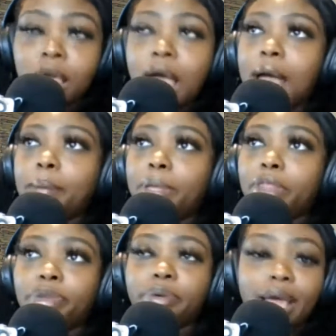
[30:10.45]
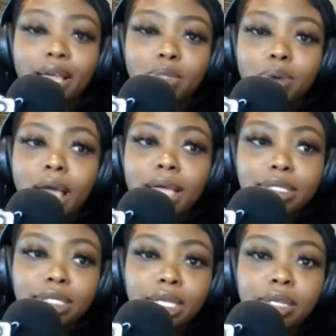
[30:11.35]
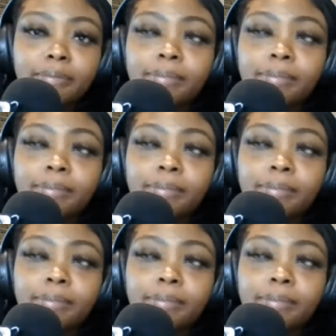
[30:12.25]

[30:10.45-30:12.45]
I've been through X, Y, and Z.